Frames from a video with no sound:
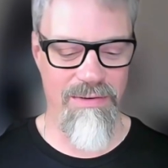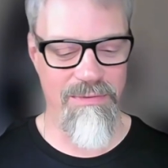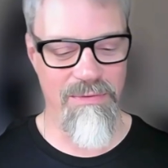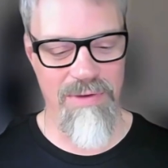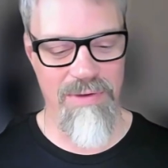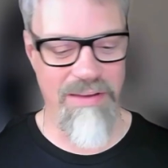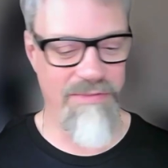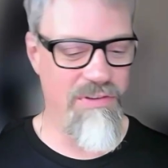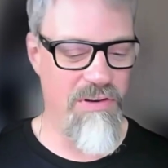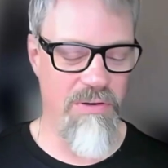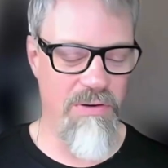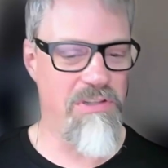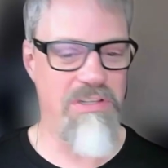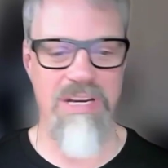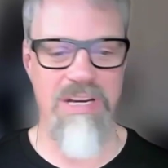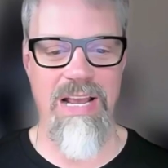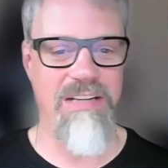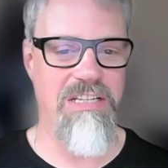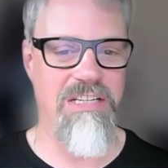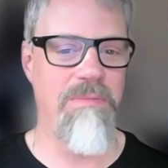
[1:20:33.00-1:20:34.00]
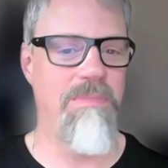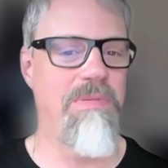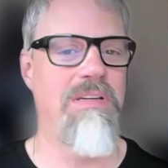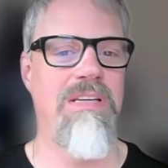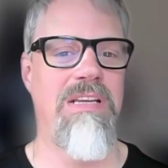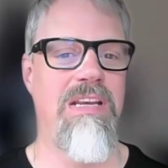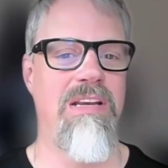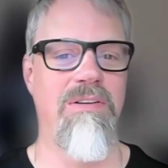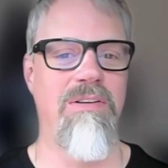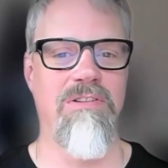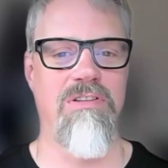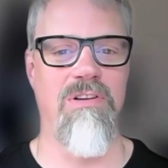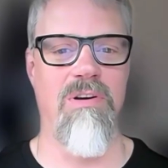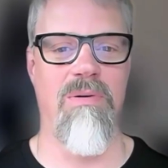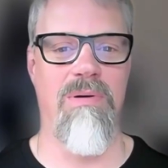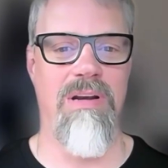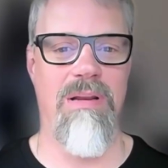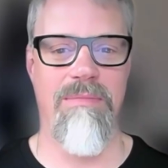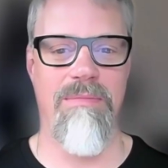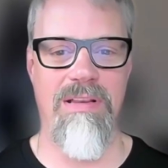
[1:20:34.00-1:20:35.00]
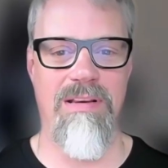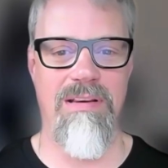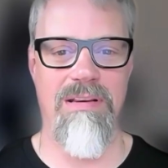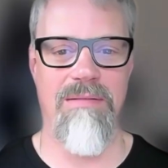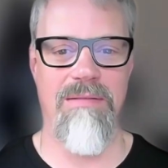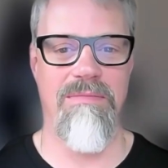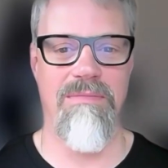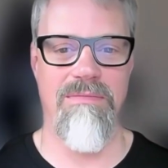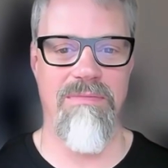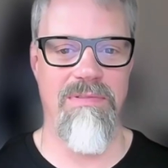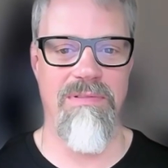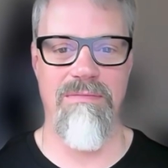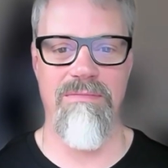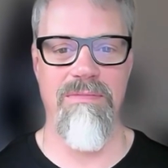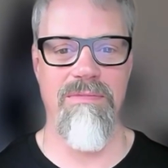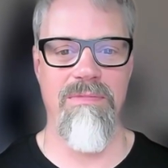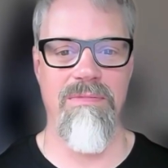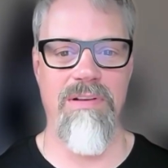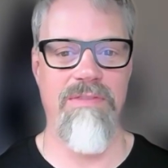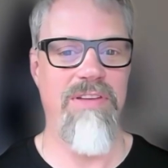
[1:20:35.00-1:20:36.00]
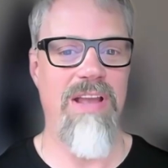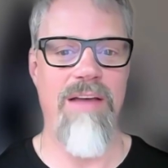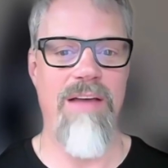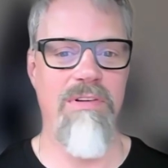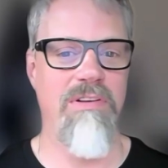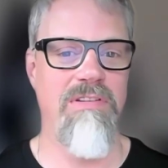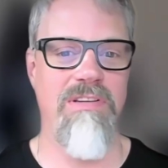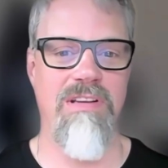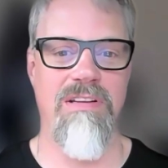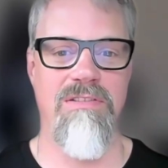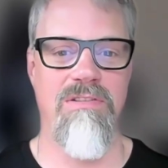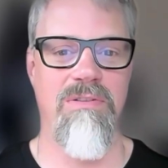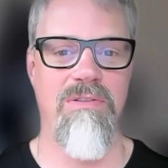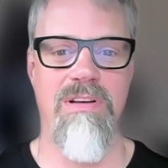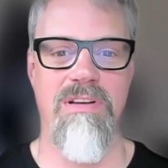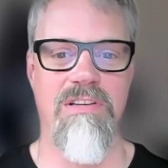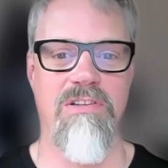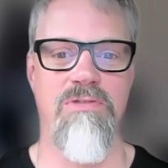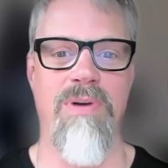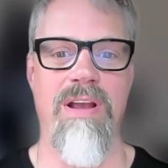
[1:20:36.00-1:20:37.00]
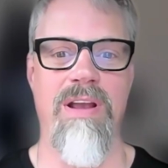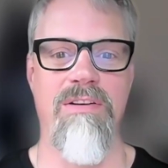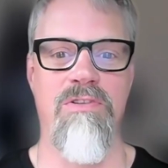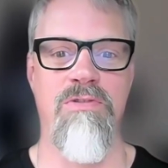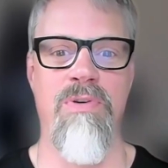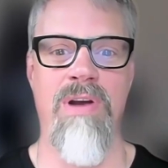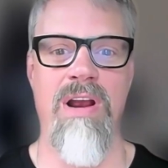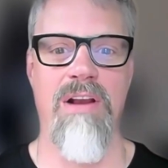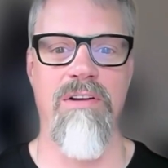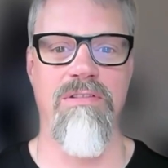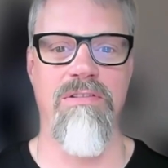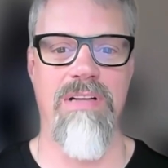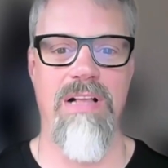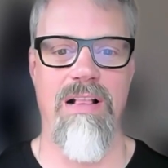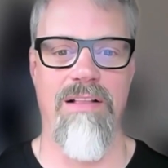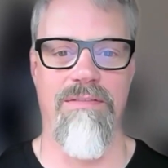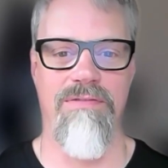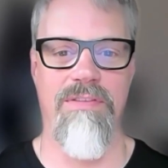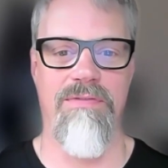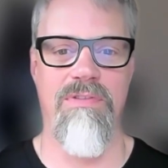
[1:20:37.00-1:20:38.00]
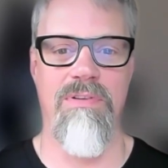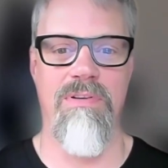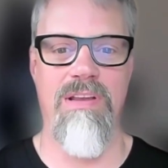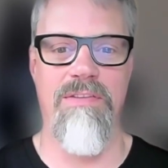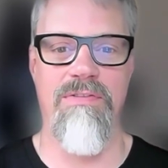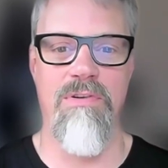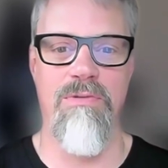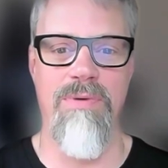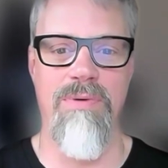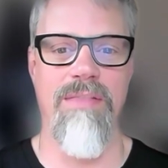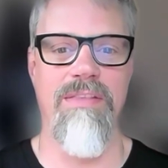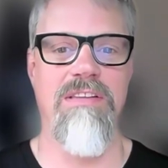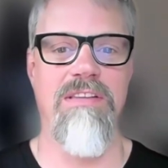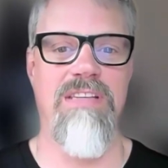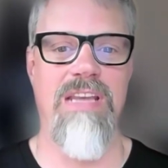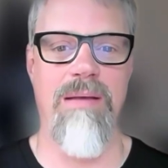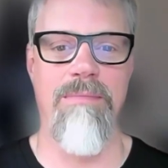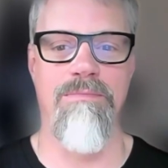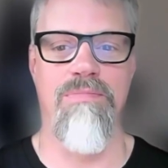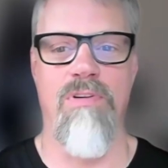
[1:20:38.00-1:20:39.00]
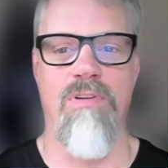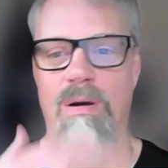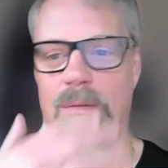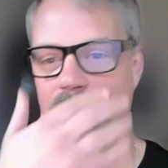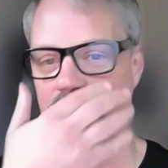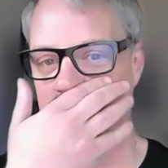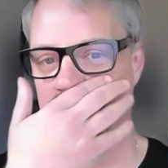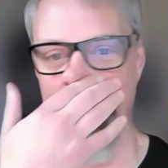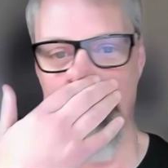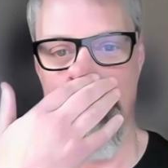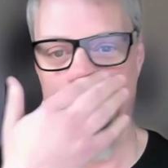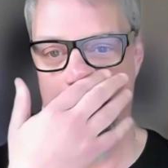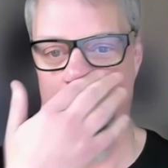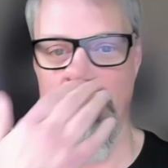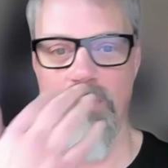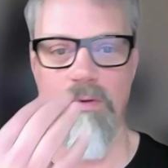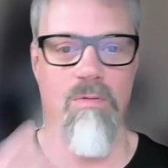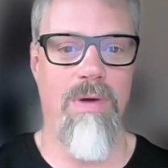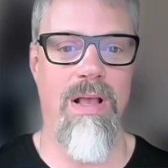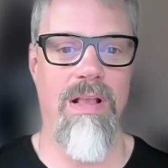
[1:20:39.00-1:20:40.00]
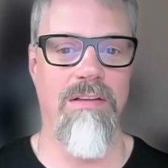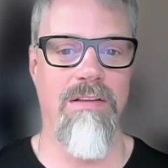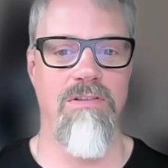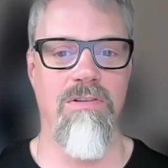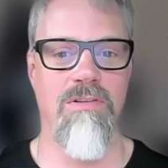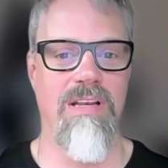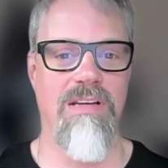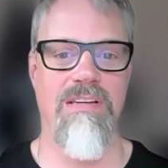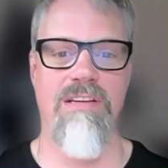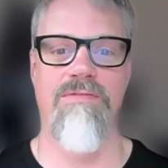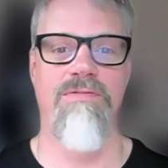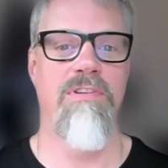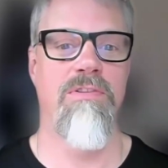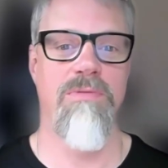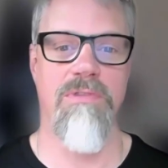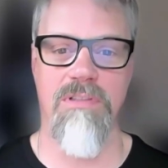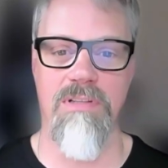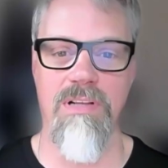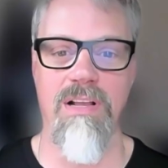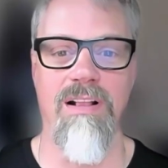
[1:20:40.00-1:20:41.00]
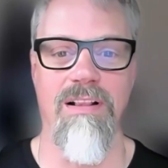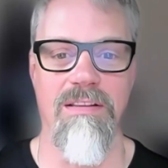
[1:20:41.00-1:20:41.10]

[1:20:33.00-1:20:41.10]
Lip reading: if you use ChatGPT or so, and I mean, if you haven't, you can just try yourself. If you run the same prompt more than once, you get different results.